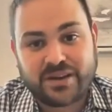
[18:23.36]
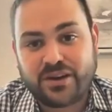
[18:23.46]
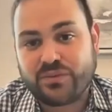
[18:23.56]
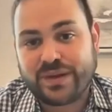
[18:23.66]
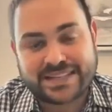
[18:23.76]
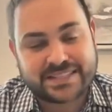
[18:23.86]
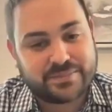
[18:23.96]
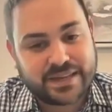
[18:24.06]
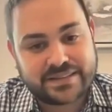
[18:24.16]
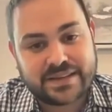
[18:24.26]

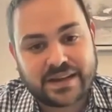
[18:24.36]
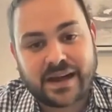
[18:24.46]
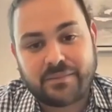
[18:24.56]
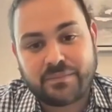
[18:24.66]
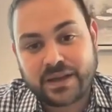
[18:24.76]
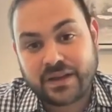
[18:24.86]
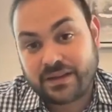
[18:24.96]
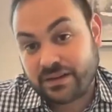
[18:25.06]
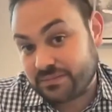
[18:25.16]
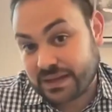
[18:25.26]
harassment, and
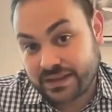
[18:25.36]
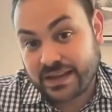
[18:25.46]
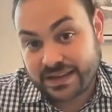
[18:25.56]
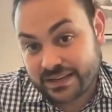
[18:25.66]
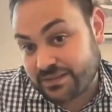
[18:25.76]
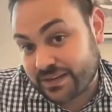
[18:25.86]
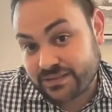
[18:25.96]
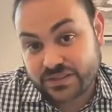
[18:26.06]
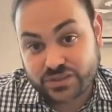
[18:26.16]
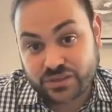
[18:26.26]

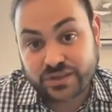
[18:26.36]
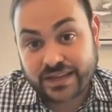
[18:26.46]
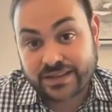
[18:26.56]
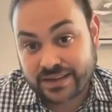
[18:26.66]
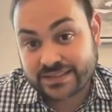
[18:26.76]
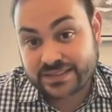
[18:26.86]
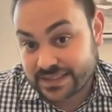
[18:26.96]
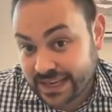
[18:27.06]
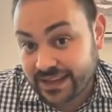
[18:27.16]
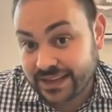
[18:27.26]
even in certain
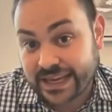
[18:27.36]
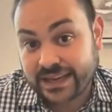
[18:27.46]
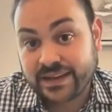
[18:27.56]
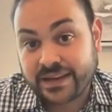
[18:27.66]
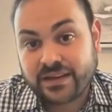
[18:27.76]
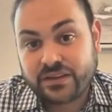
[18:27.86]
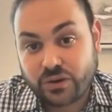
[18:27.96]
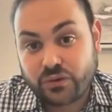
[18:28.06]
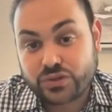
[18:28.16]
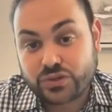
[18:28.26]
cases killing
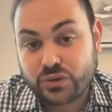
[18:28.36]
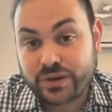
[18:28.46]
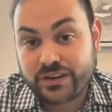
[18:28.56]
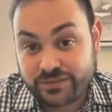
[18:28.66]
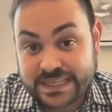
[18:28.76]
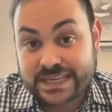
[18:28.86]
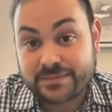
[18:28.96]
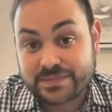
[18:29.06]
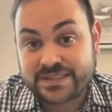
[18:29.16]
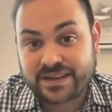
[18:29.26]
those who it
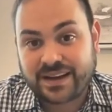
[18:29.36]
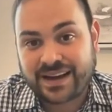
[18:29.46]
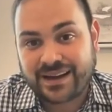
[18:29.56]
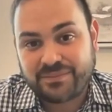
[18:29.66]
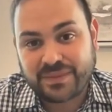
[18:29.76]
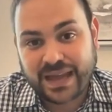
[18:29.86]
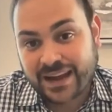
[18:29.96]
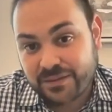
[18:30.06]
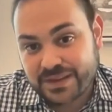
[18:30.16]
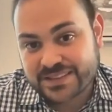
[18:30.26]
deems
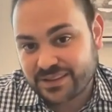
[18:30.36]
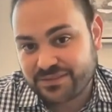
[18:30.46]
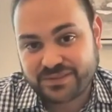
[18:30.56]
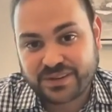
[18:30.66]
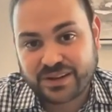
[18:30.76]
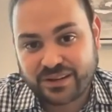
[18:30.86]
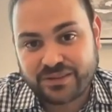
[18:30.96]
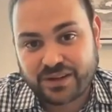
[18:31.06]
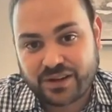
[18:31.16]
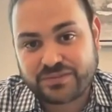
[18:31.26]
enemies of
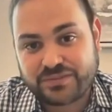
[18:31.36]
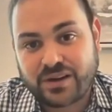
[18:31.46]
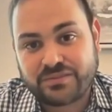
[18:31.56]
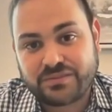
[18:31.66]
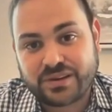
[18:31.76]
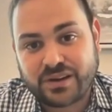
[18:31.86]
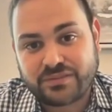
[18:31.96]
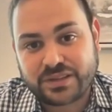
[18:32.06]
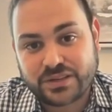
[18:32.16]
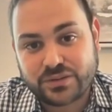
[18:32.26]

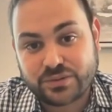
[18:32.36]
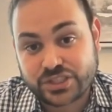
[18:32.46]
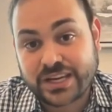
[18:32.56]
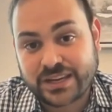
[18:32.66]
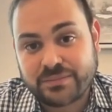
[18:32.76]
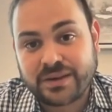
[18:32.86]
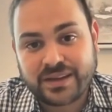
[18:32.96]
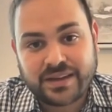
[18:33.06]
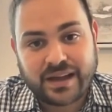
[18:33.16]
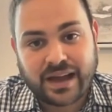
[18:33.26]
the new regime
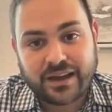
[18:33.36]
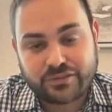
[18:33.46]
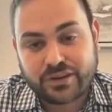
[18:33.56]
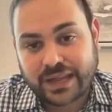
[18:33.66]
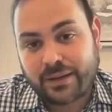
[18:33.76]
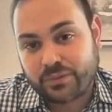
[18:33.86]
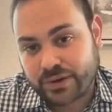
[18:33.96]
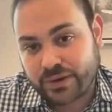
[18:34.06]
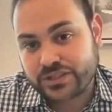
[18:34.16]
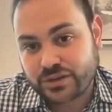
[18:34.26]
out of
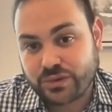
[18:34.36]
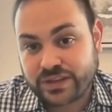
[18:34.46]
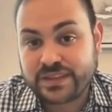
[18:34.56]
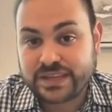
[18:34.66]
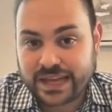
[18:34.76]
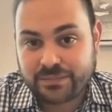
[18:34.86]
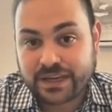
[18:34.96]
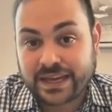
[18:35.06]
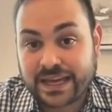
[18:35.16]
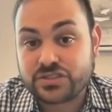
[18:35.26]
collaboration with the
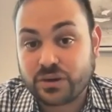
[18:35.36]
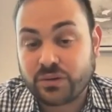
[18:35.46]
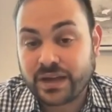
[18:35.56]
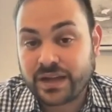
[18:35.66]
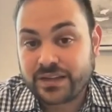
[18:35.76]
enemy. And so